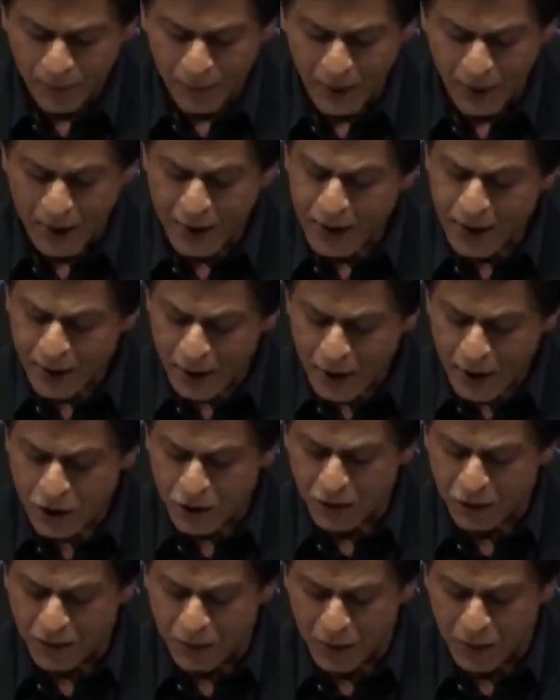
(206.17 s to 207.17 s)
And yet each
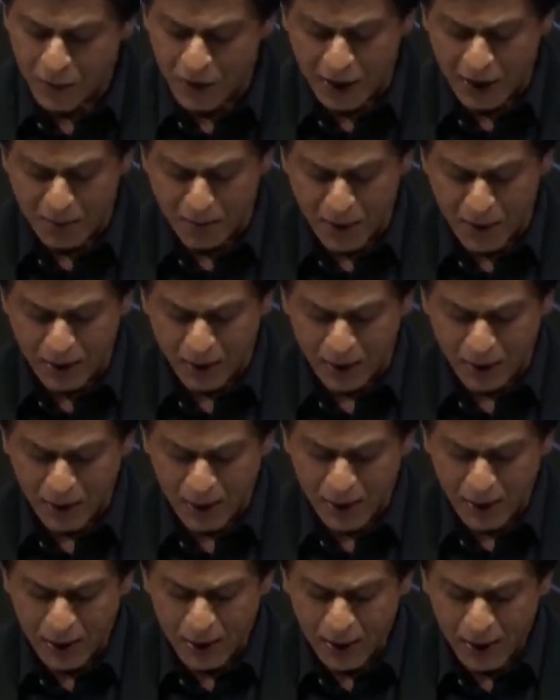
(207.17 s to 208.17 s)
of the women I met,
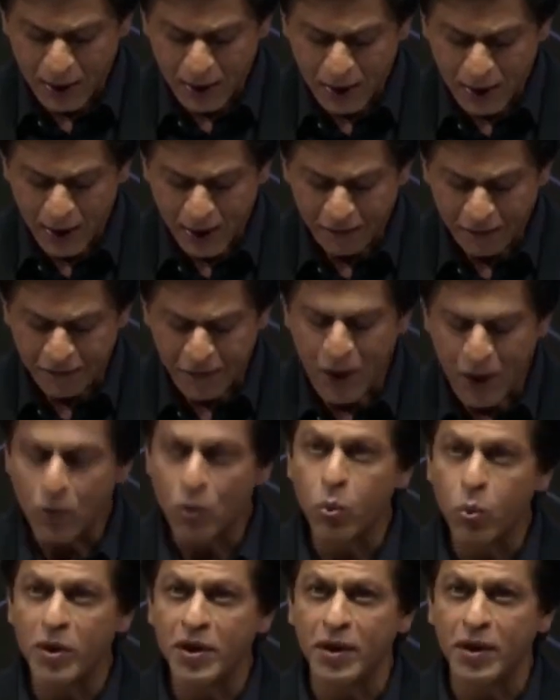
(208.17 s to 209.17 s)
I'd
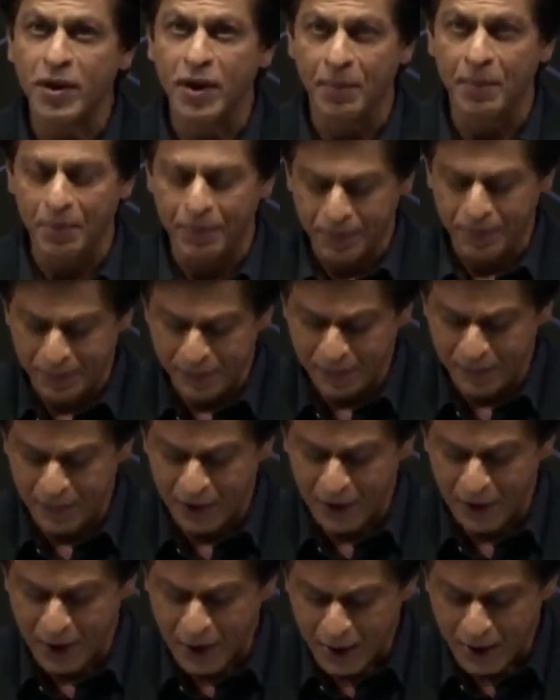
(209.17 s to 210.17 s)
found within them
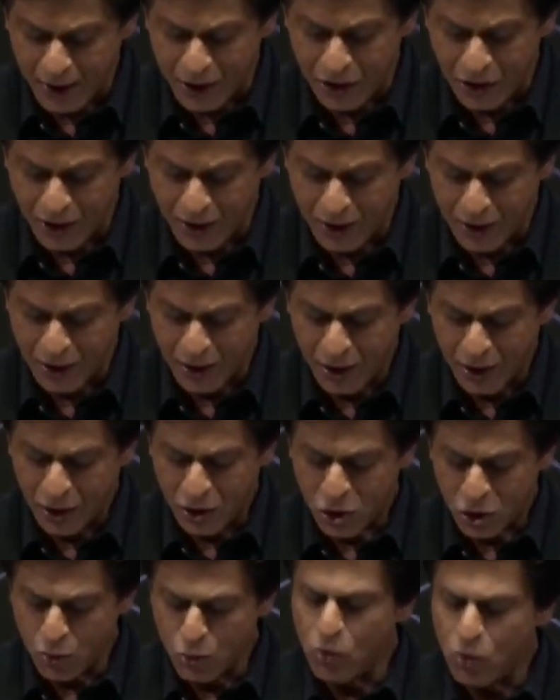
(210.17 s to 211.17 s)
the courage
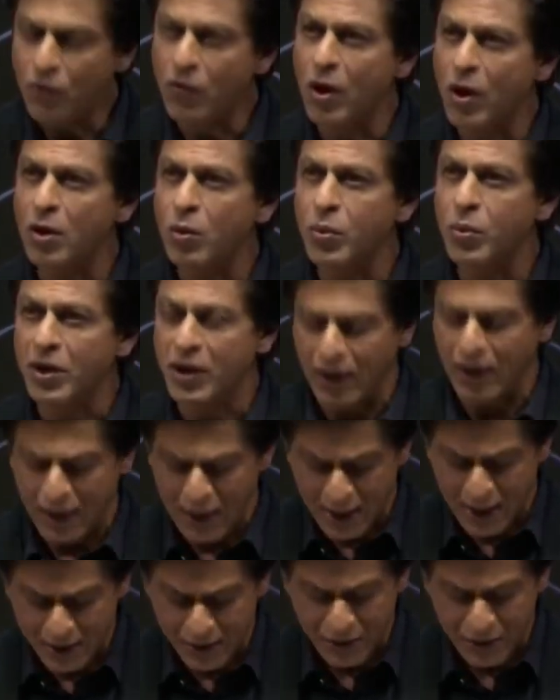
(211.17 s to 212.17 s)
to move on with their
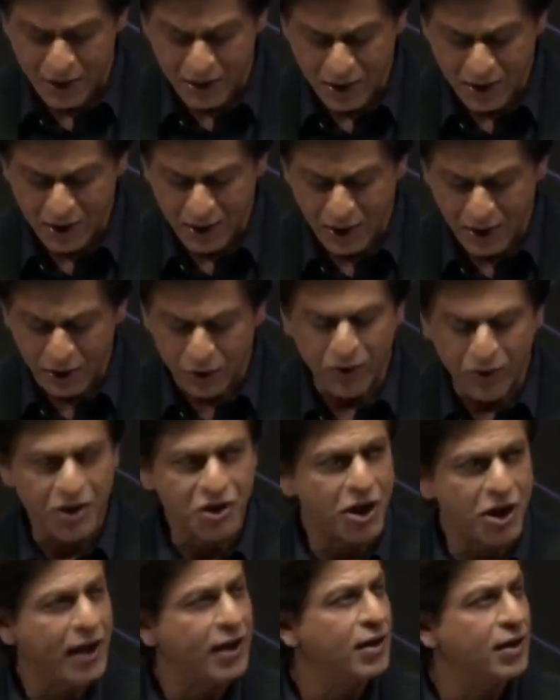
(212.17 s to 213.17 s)
lives and to
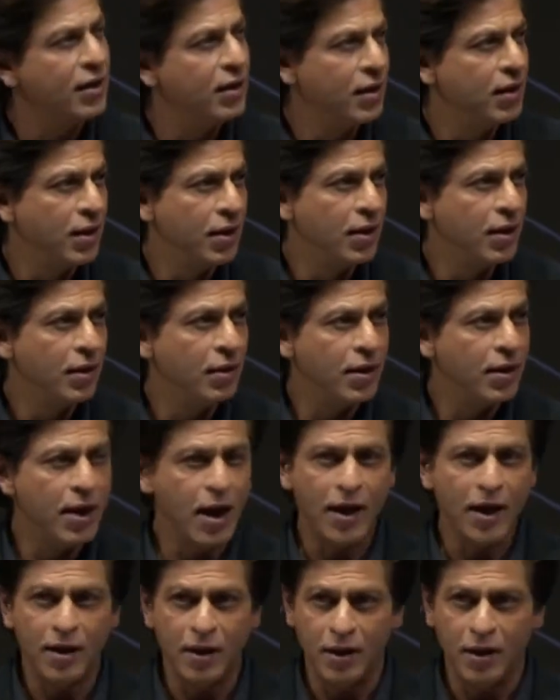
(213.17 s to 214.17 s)
reject the
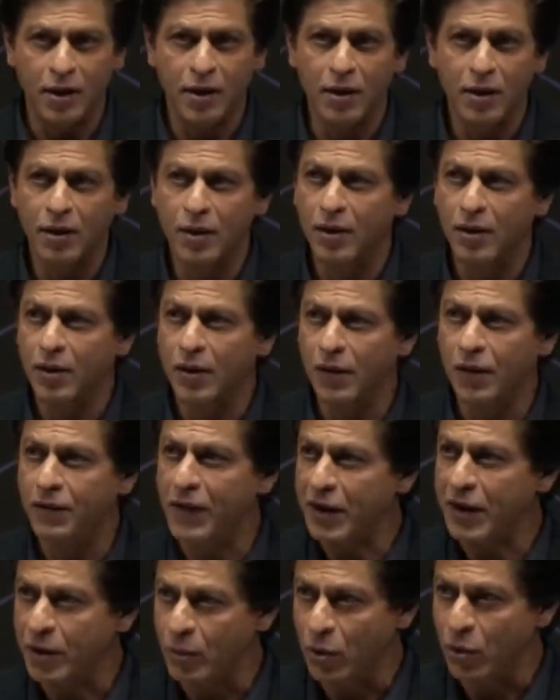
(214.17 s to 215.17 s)
idea of
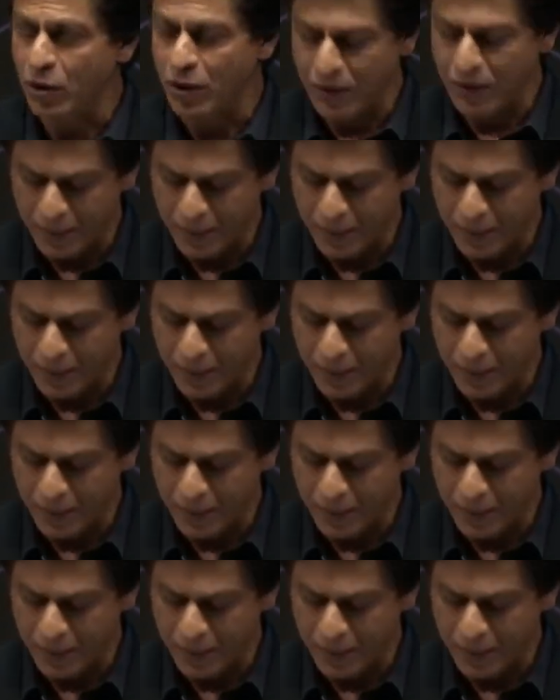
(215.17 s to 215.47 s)
victimhood.